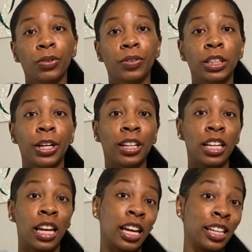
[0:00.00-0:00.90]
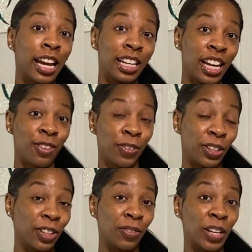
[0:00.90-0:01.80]
returning yet again for
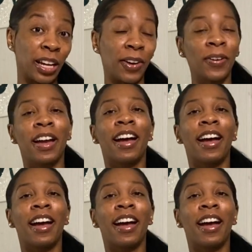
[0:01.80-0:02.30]
another video.